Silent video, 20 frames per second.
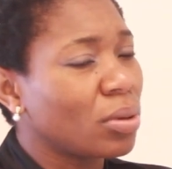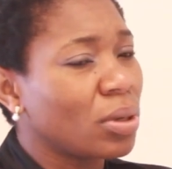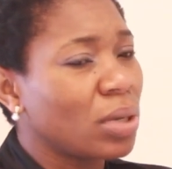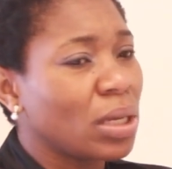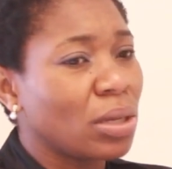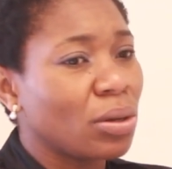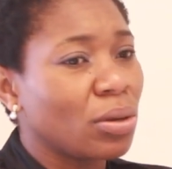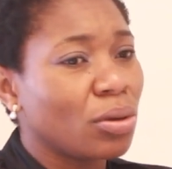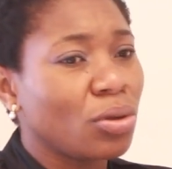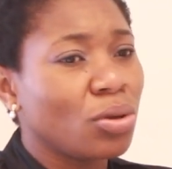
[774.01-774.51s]

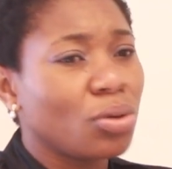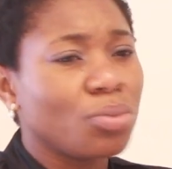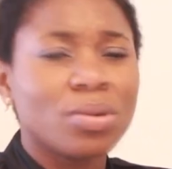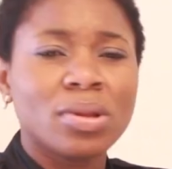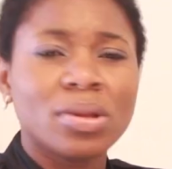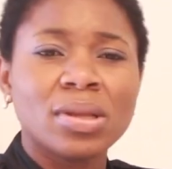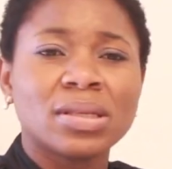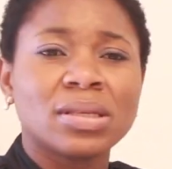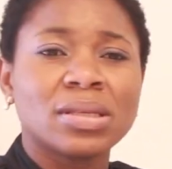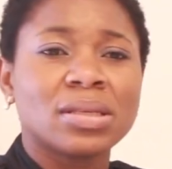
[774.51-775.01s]

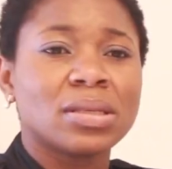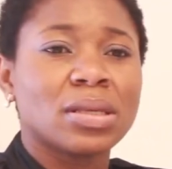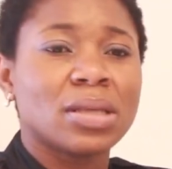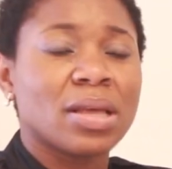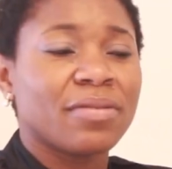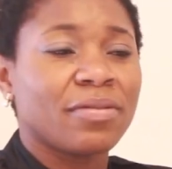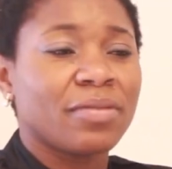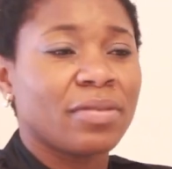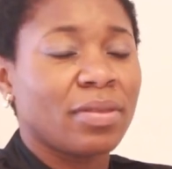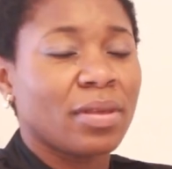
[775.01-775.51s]
Humility is
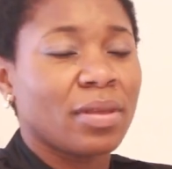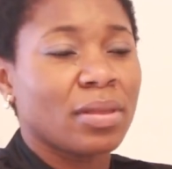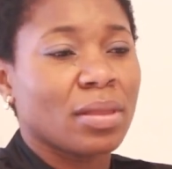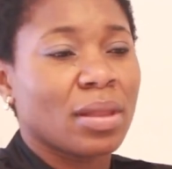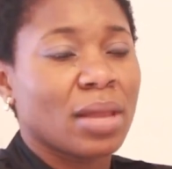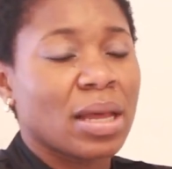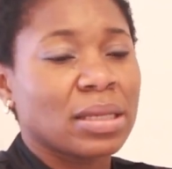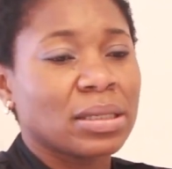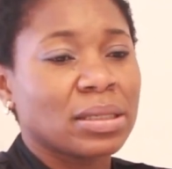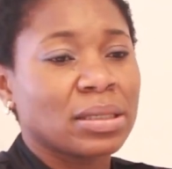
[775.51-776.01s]

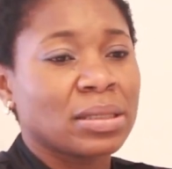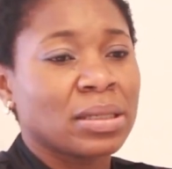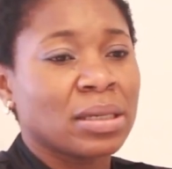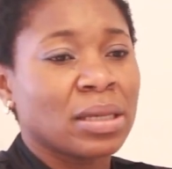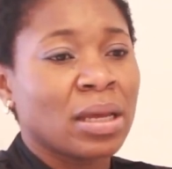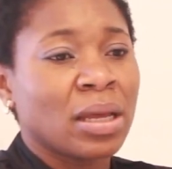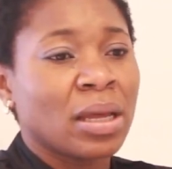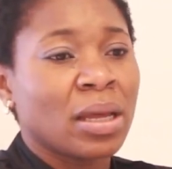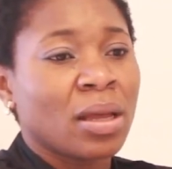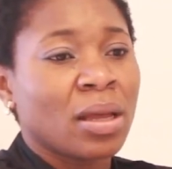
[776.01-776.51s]
everything, and